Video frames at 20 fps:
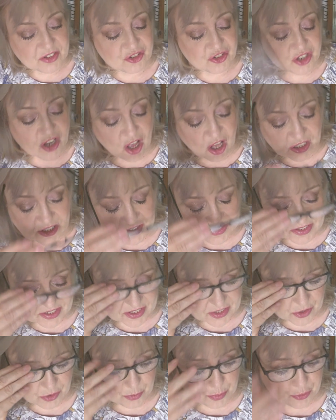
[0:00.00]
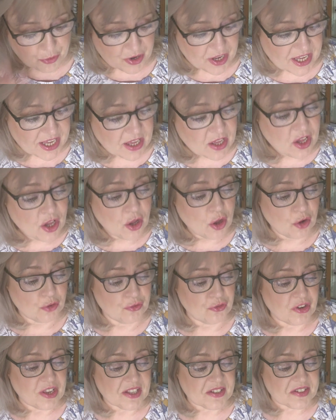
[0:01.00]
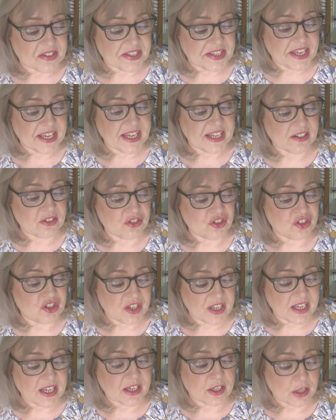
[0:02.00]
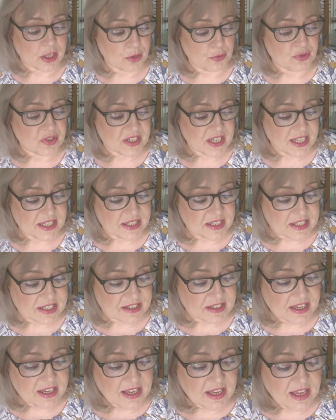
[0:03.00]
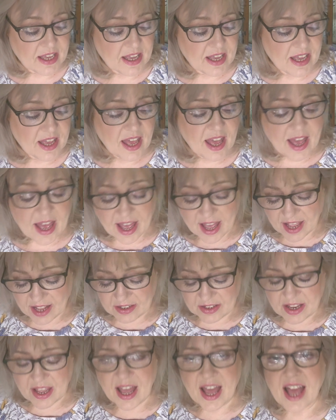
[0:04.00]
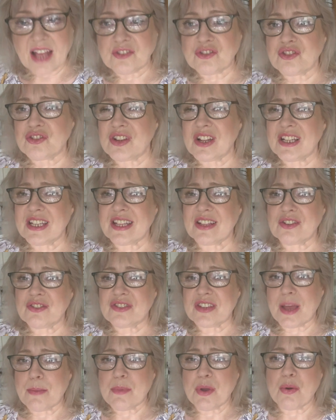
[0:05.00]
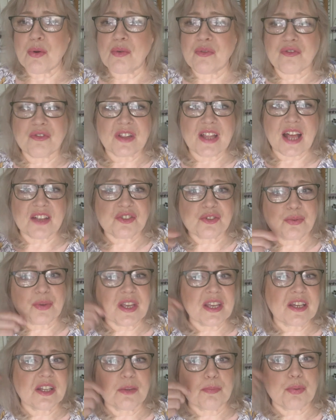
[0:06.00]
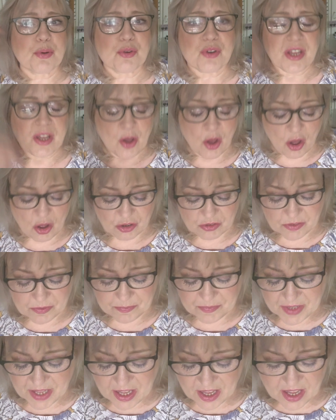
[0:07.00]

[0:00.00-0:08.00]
Charlotte Tilbury Unreal Skin Sheer Glow Tint. And I done a little demo of last week and I put it on.